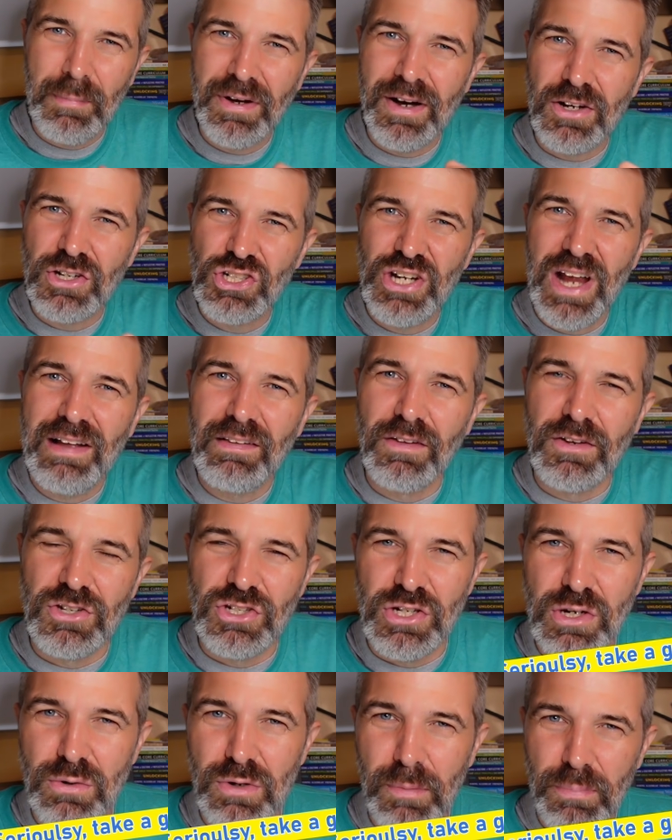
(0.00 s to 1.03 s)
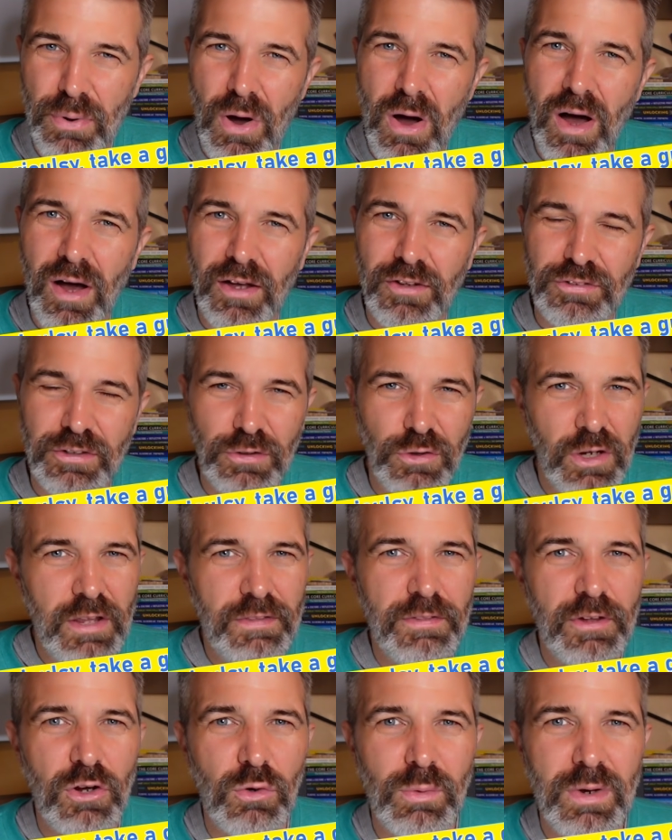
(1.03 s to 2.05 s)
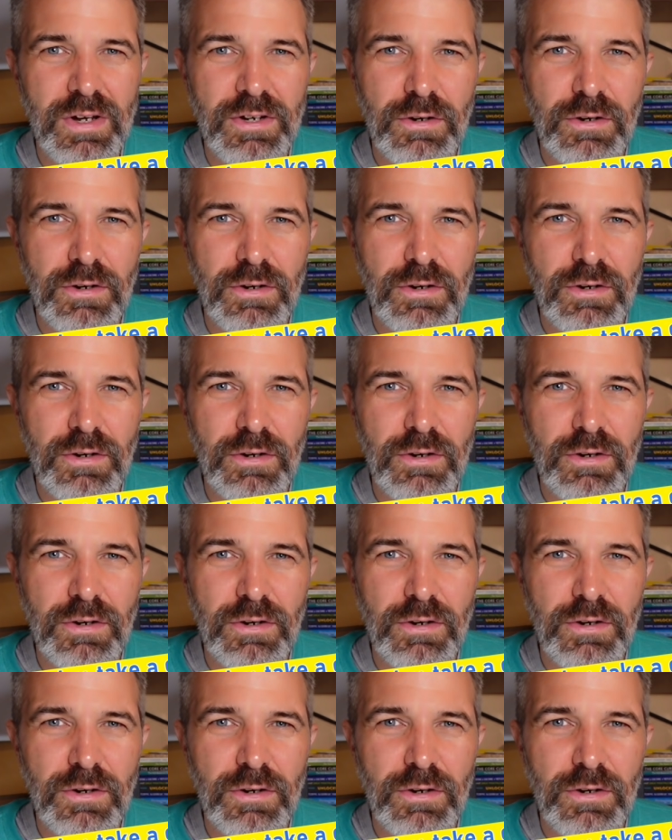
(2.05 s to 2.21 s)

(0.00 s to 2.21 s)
going to challenge you to pause and look at the grid